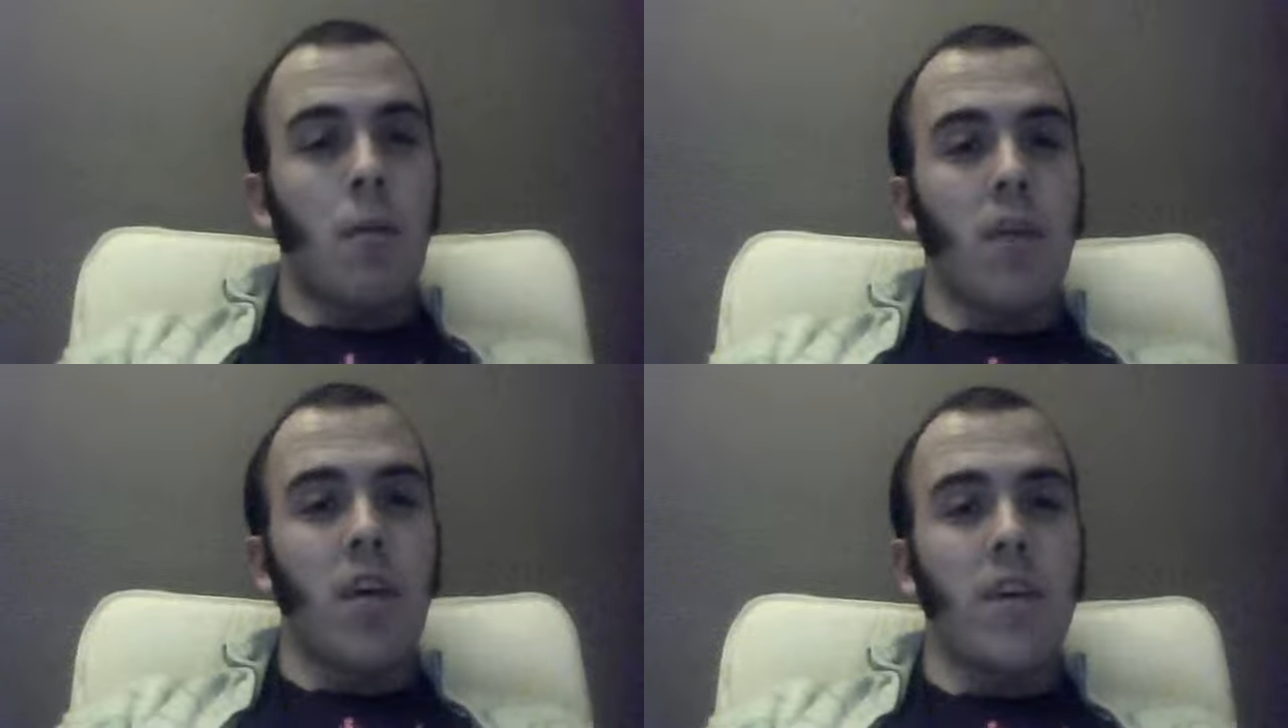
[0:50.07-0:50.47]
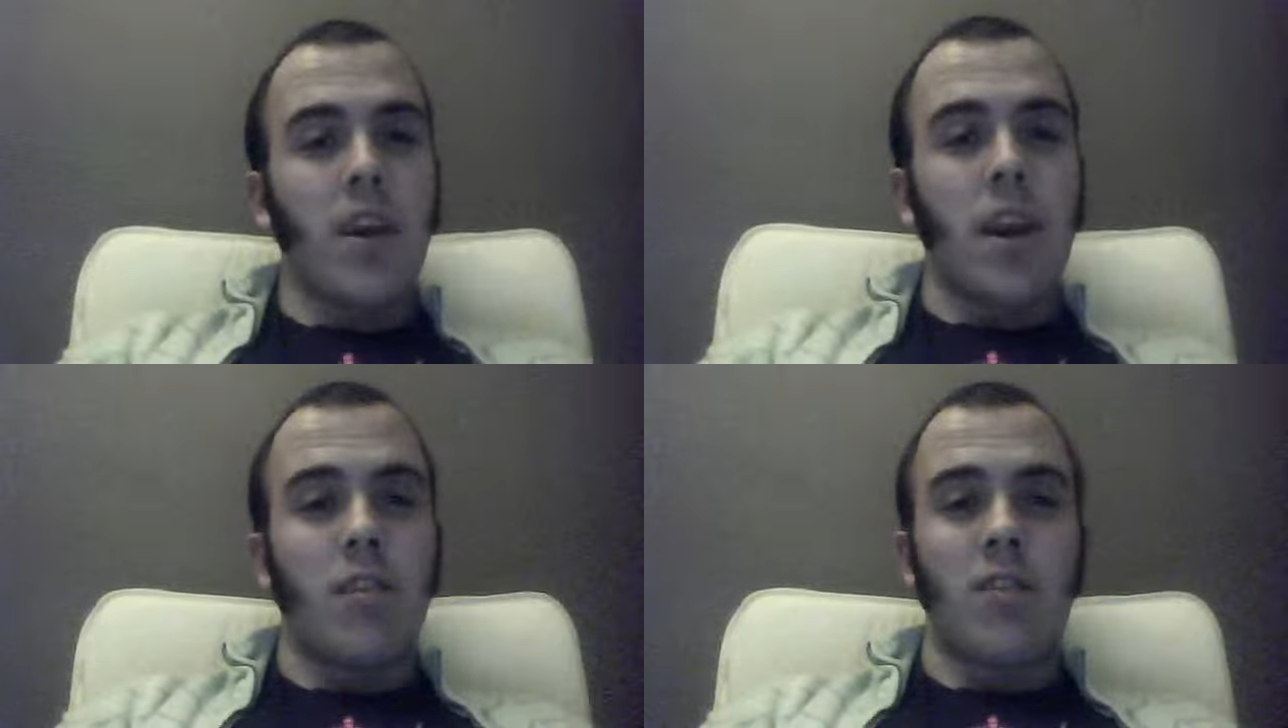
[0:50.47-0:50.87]
My
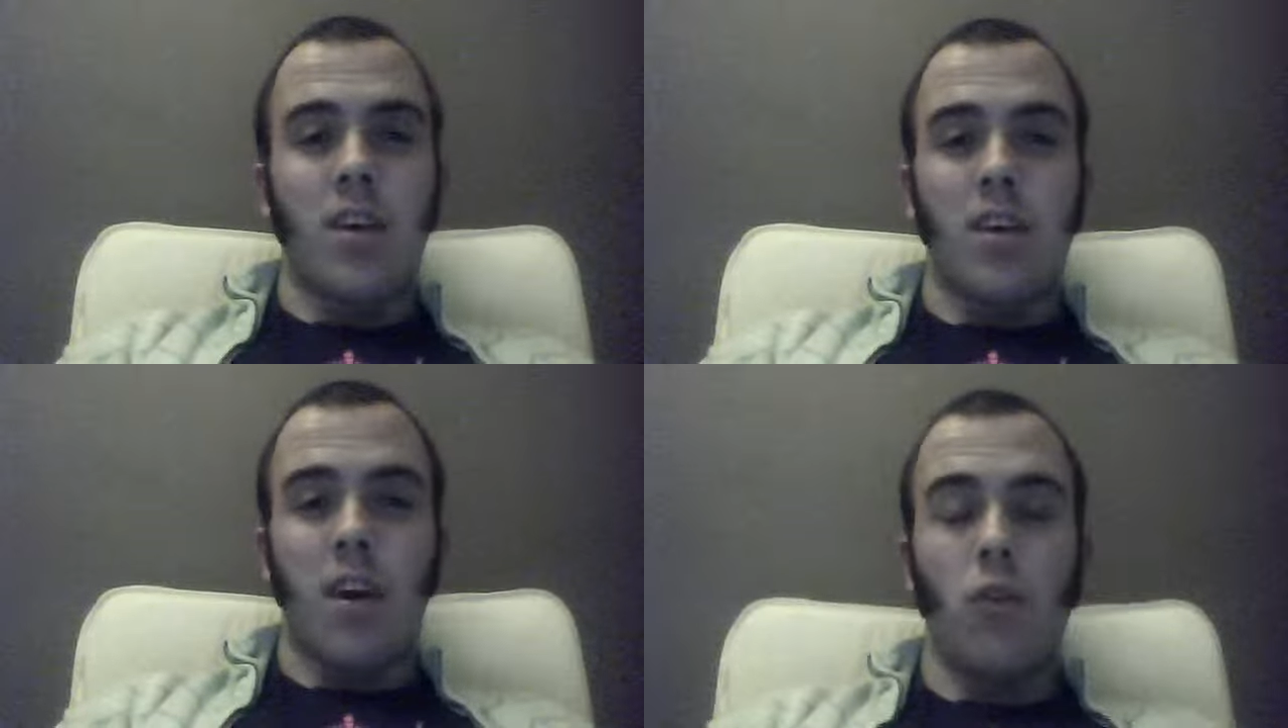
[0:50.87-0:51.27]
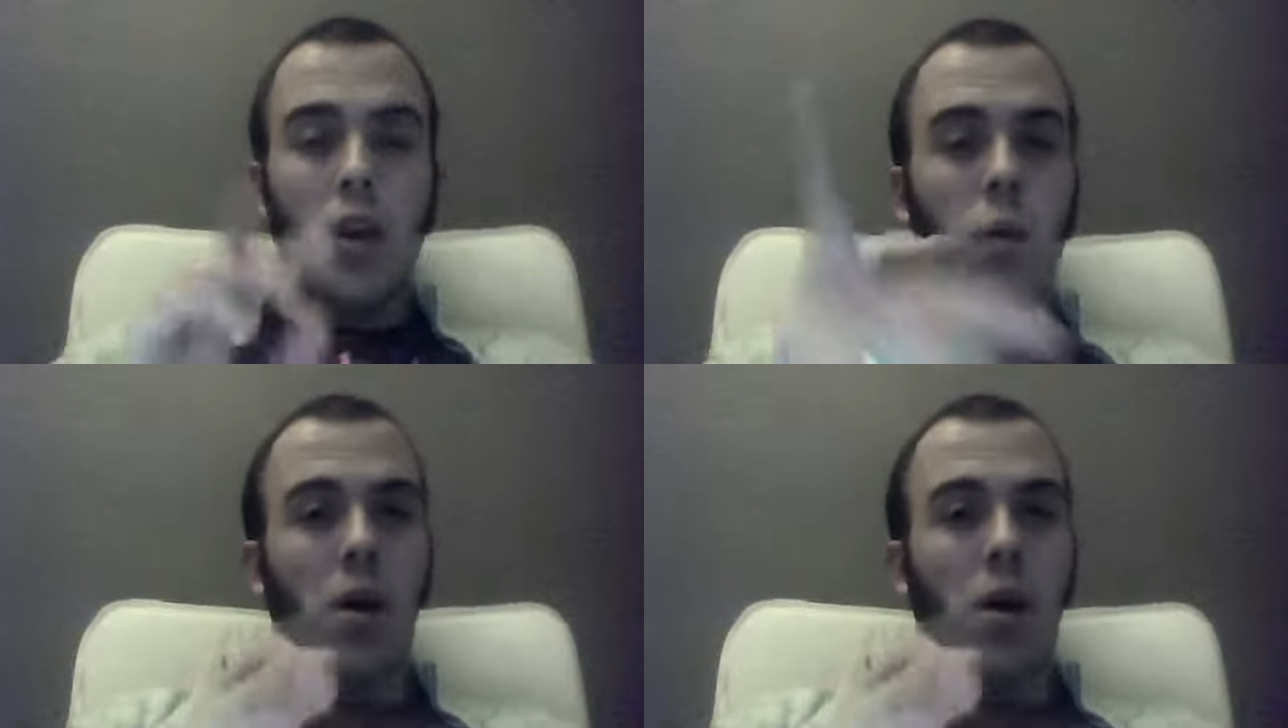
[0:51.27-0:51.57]
theory is, if I tell you